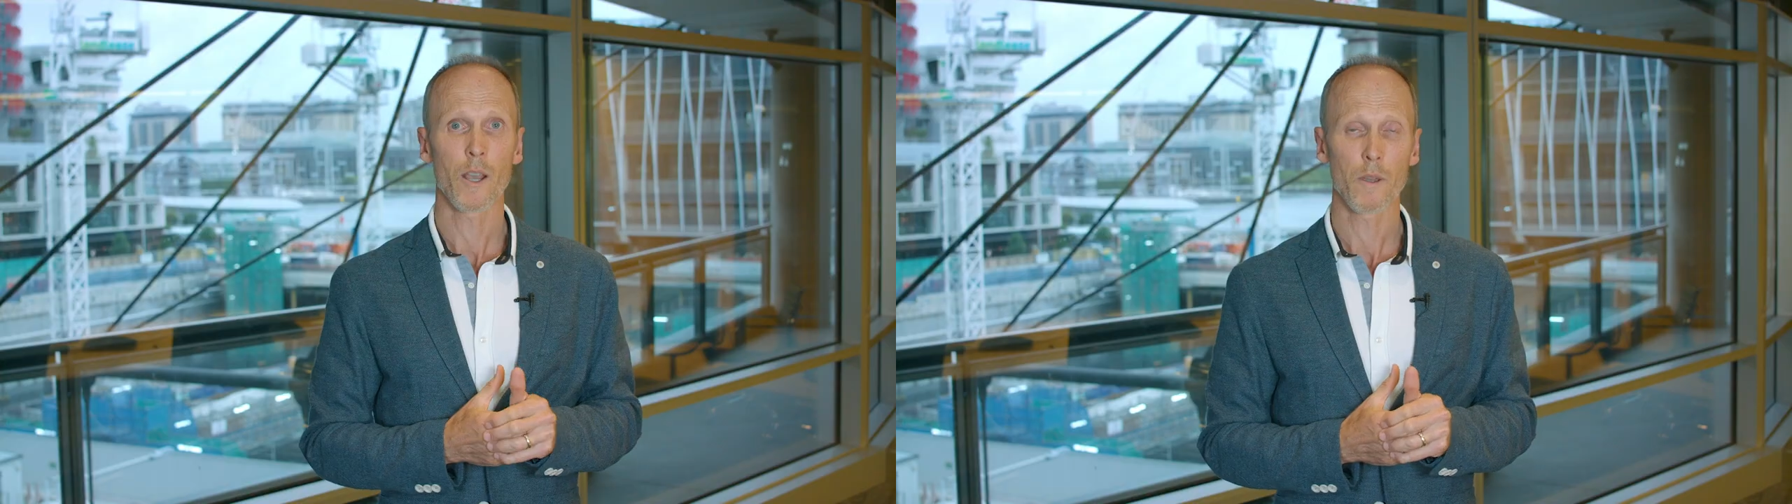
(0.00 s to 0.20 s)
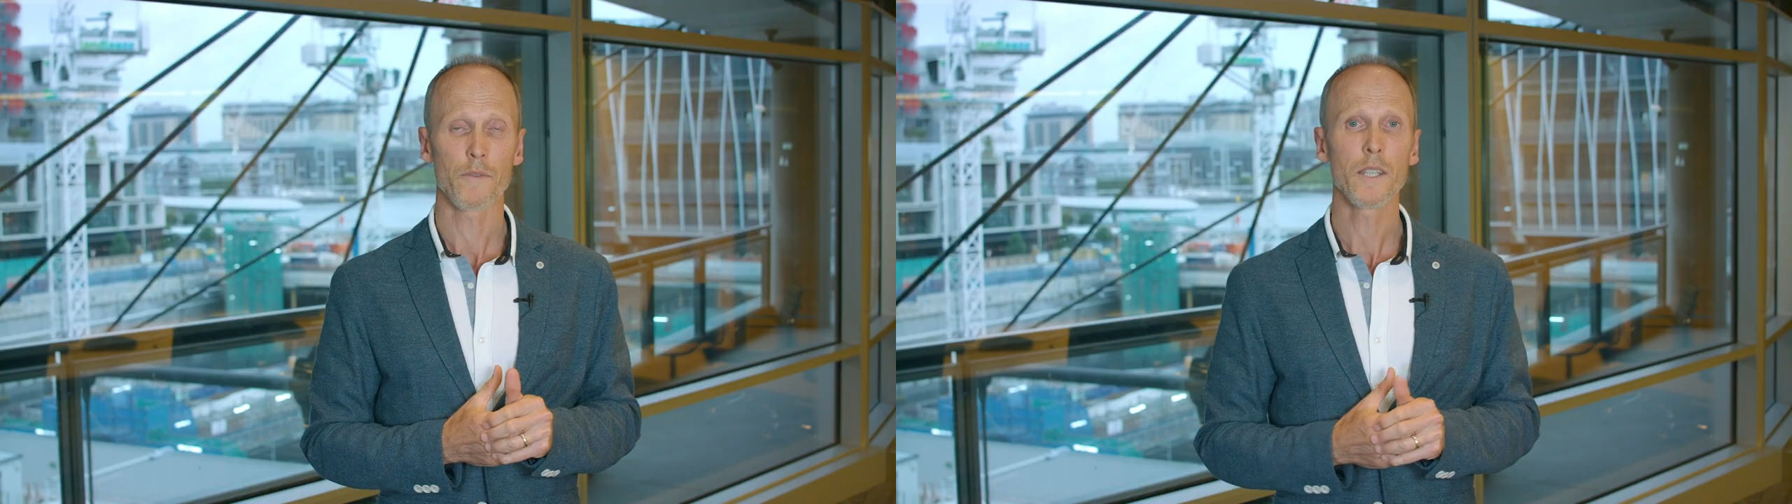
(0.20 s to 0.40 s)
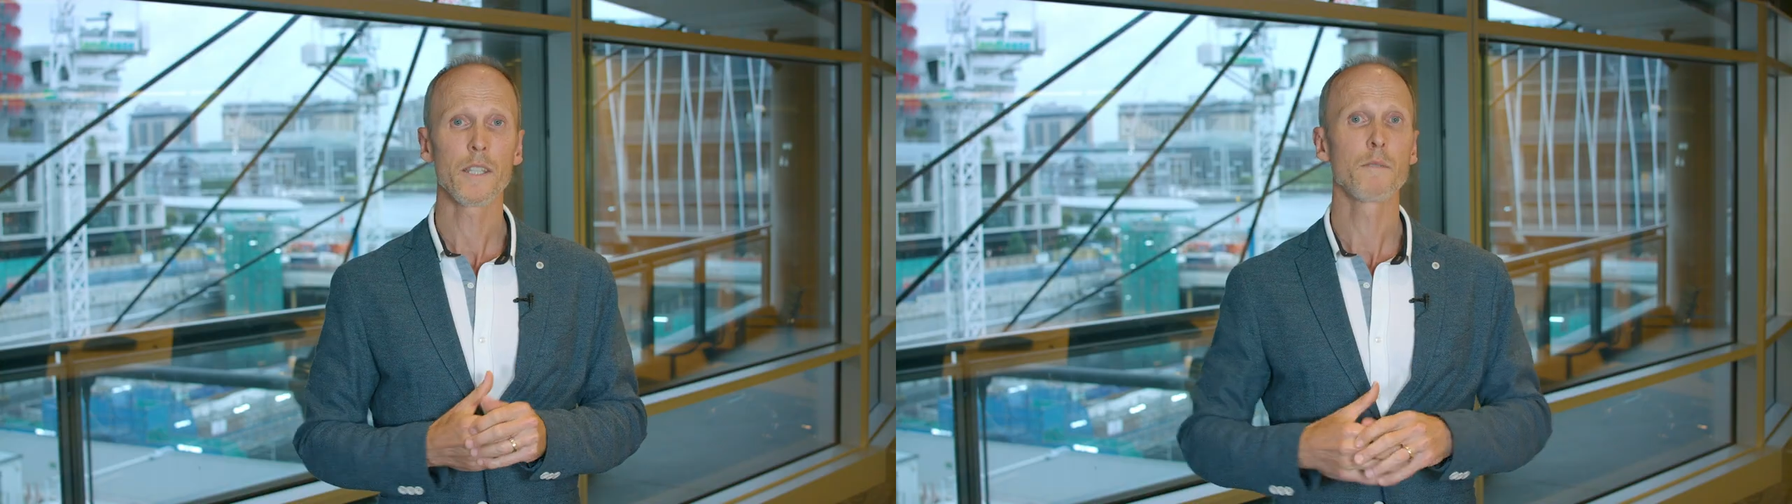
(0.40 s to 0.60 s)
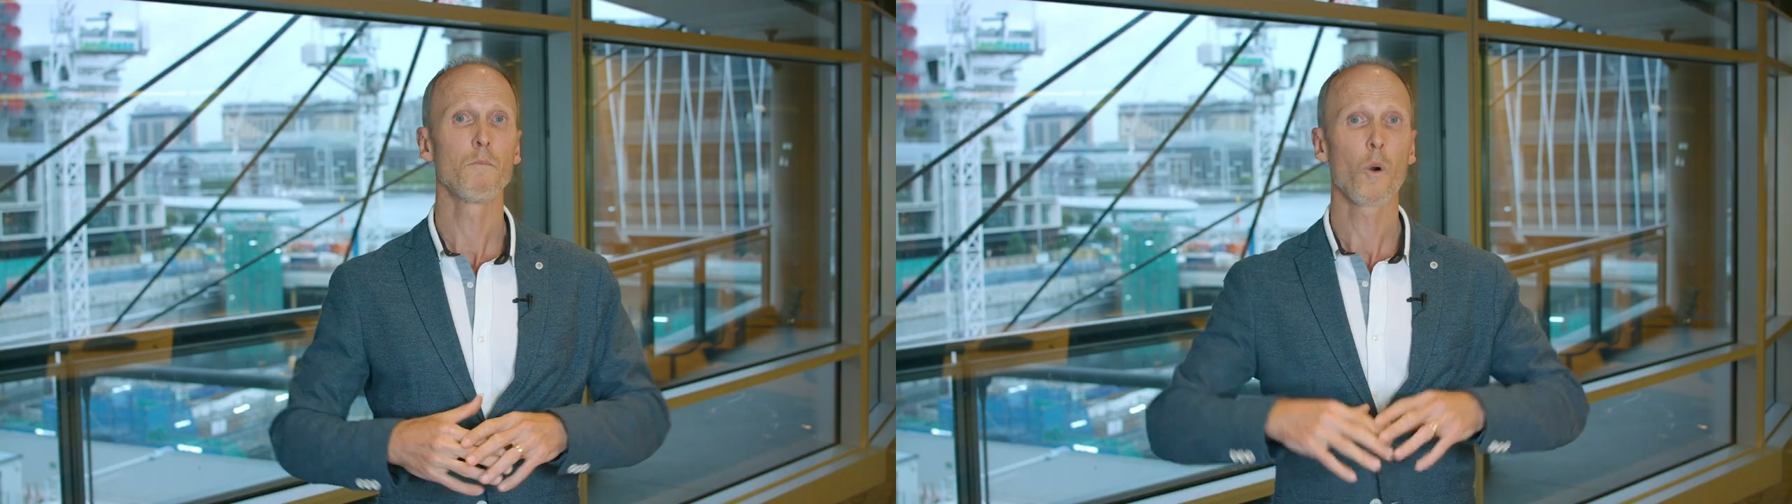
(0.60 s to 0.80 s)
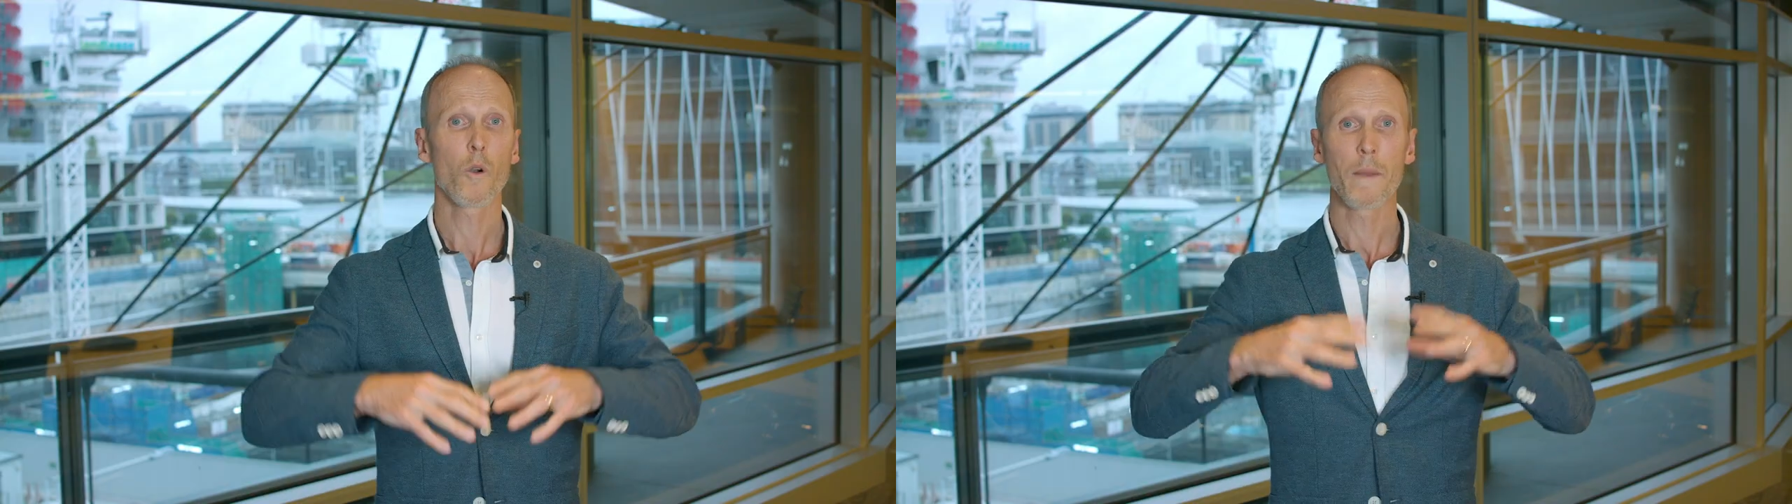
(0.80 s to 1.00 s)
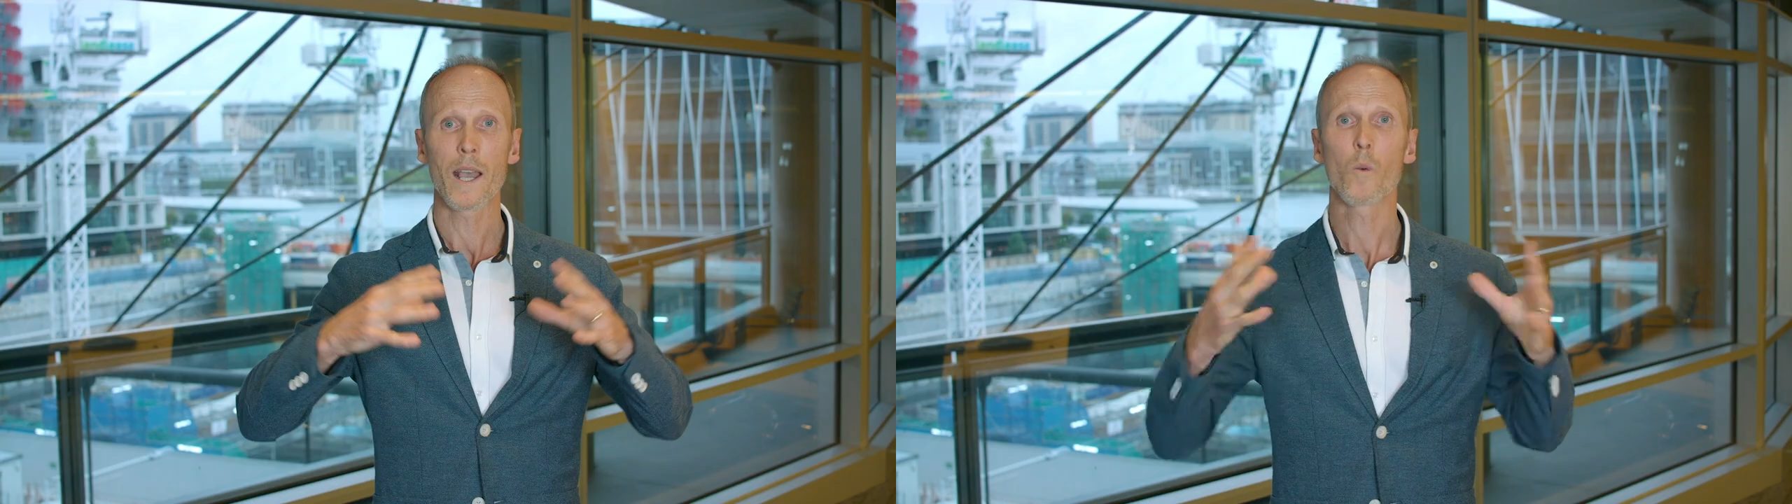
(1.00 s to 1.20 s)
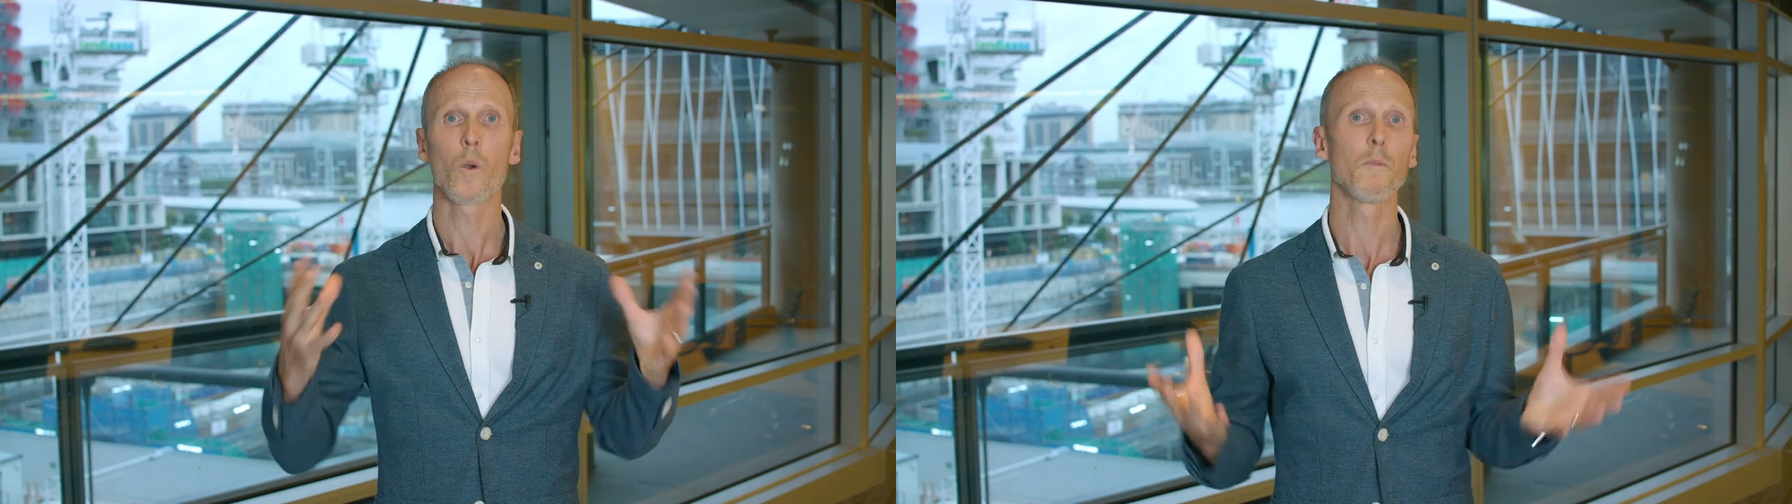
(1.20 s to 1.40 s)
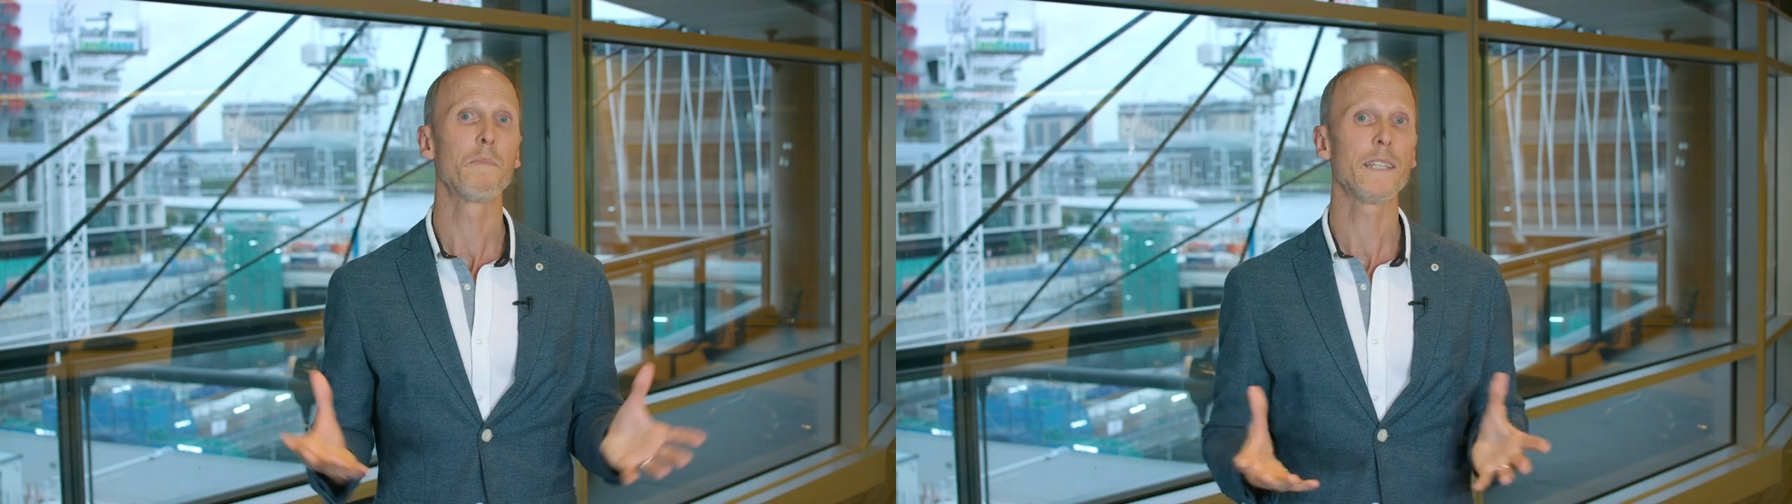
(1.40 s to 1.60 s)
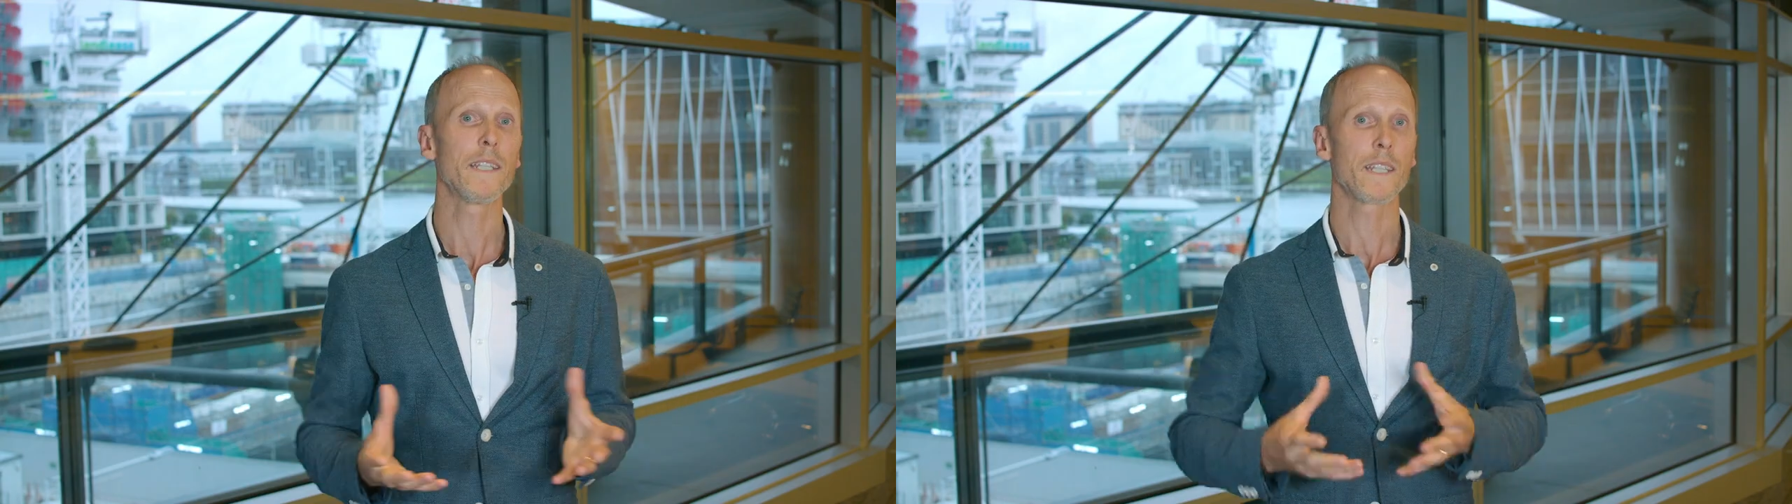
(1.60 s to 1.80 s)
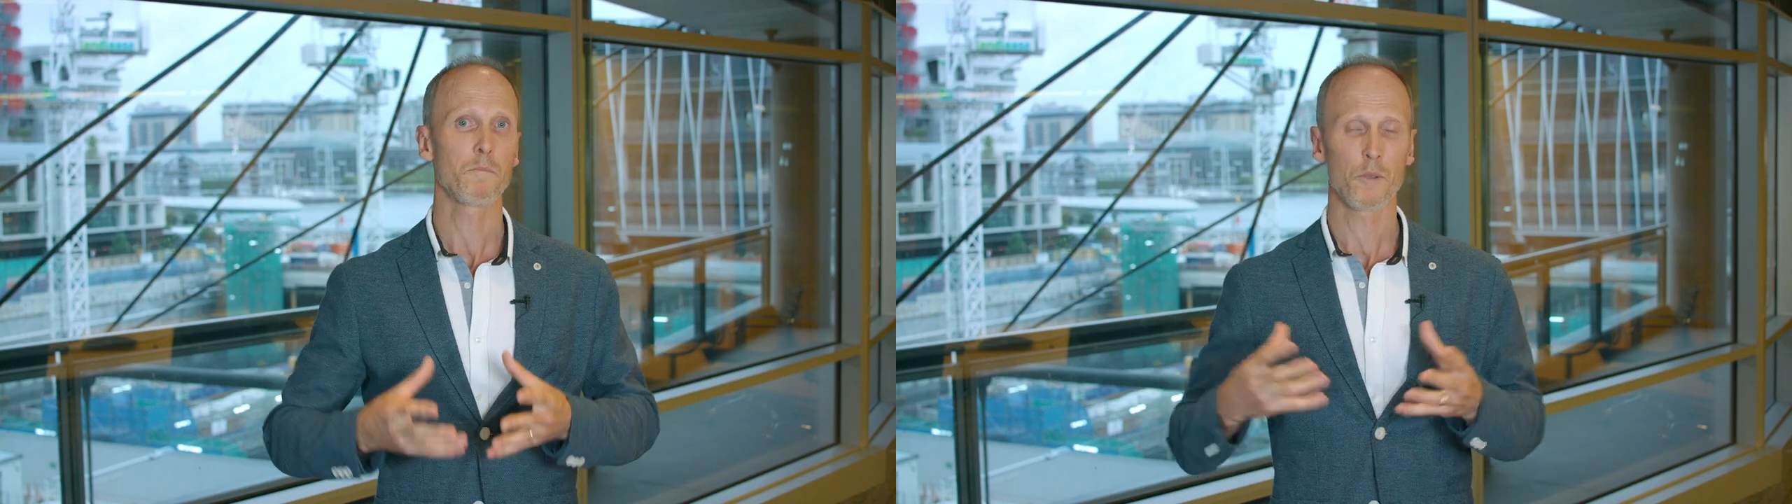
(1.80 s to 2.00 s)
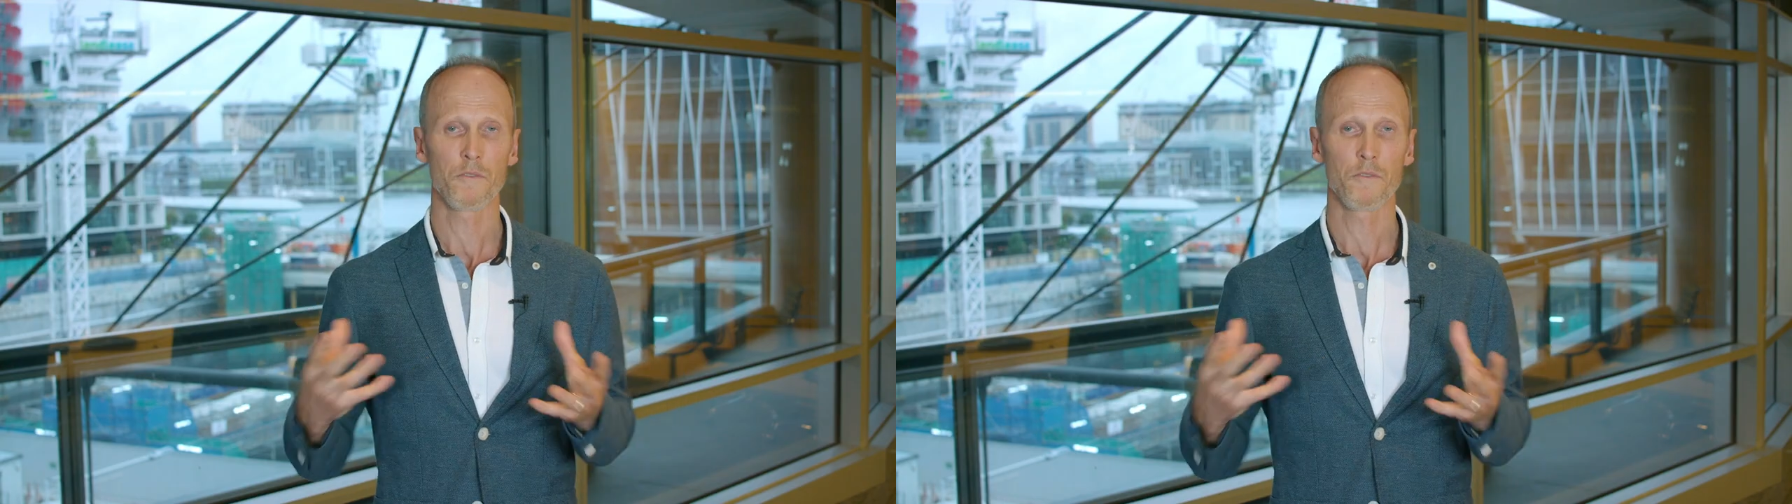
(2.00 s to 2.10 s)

however, is more about well-being and